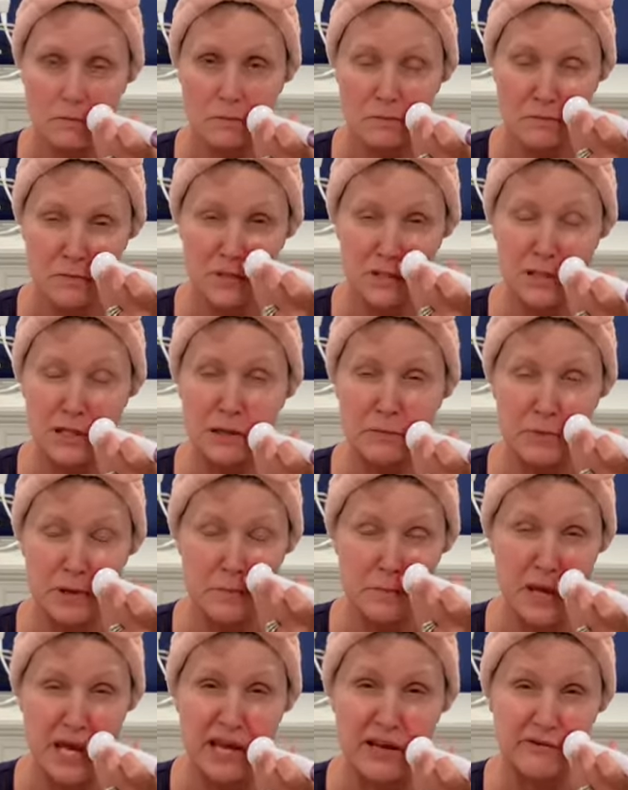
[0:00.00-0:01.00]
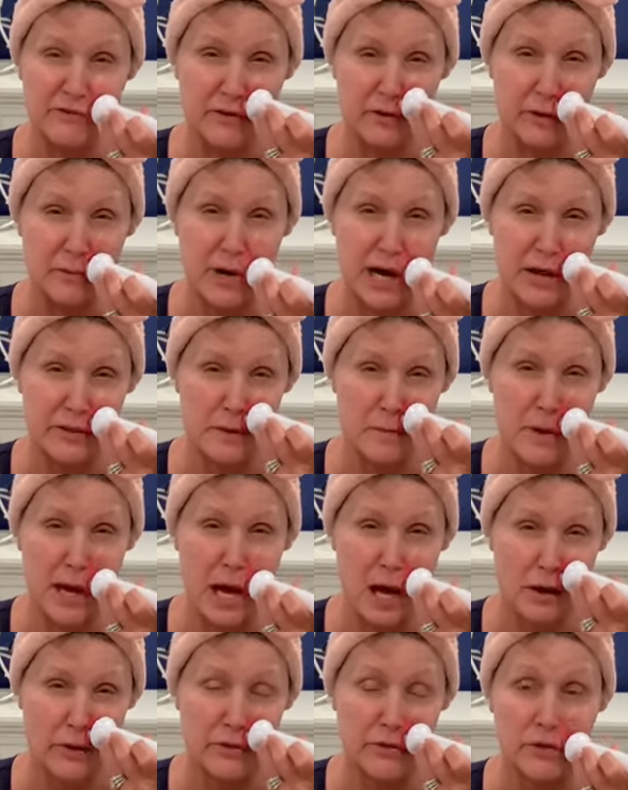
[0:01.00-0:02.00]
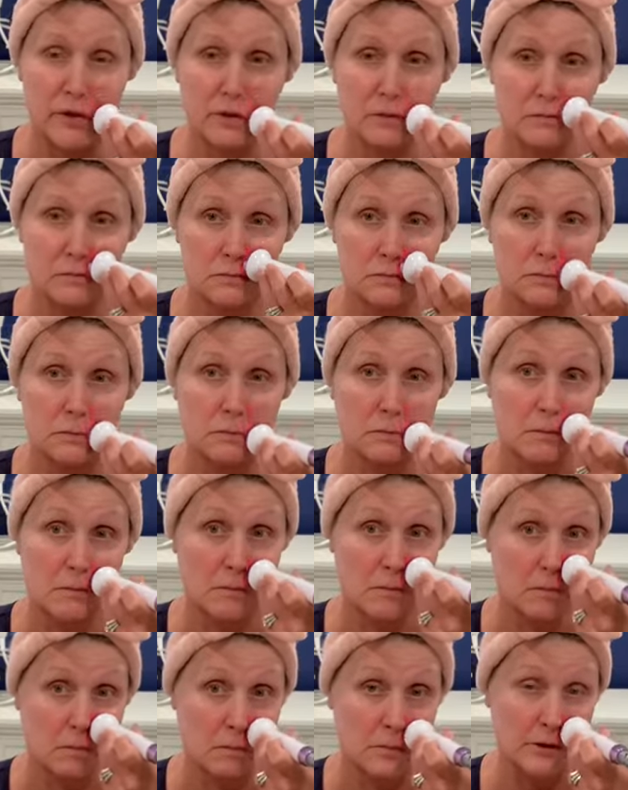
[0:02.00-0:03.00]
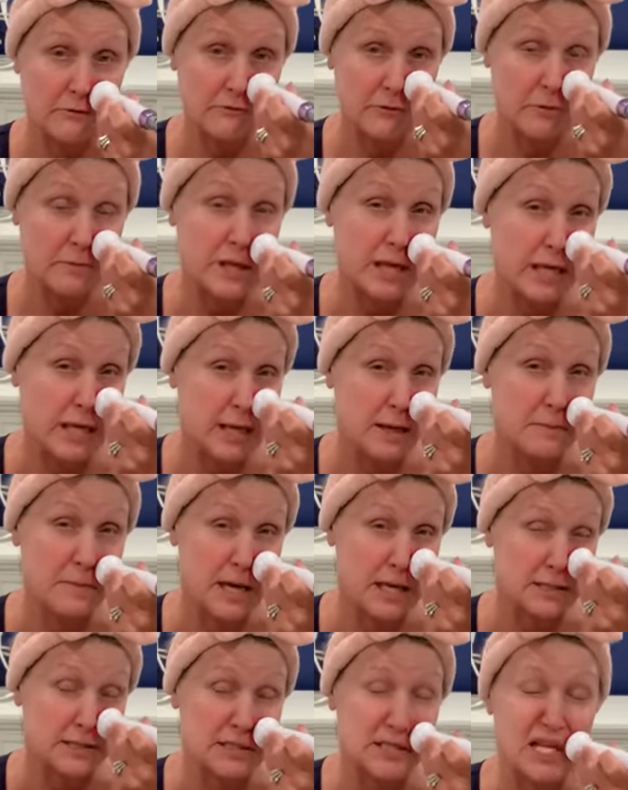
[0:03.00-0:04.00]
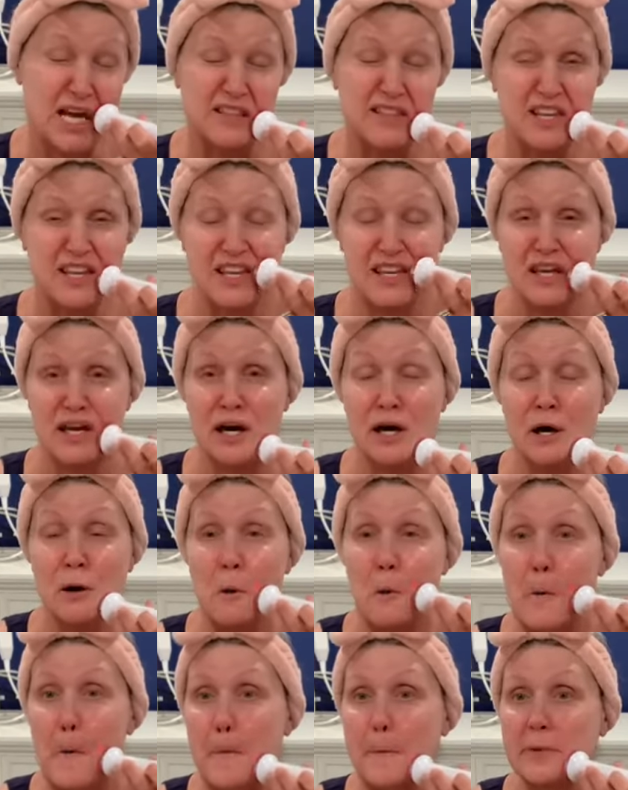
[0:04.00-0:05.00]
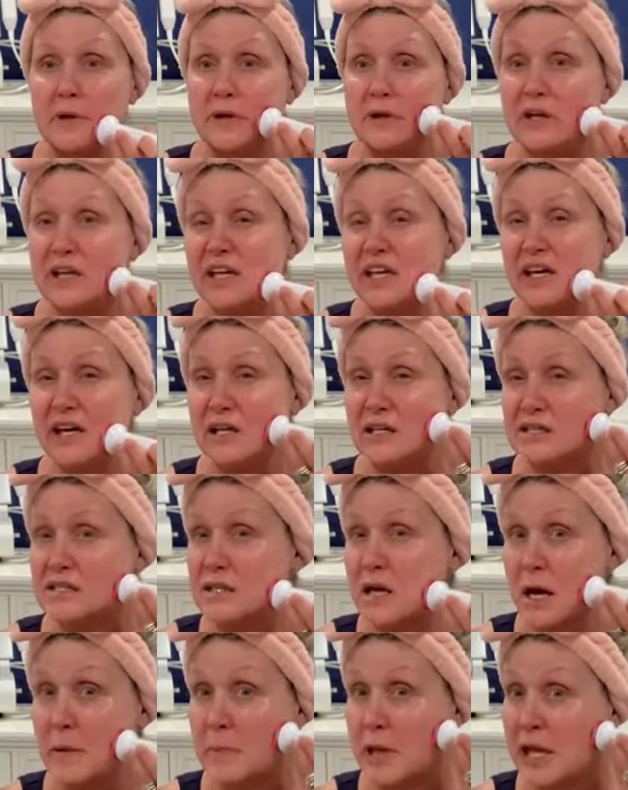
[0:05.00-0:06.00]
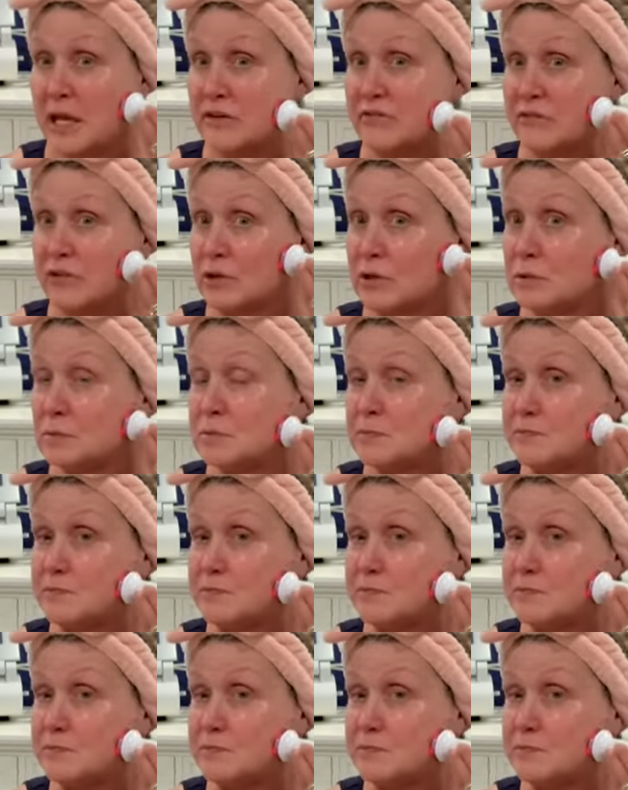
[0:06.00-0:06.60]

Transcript: It's a little bit painful around the mouth from the EMS, not the EL. EL is not painful.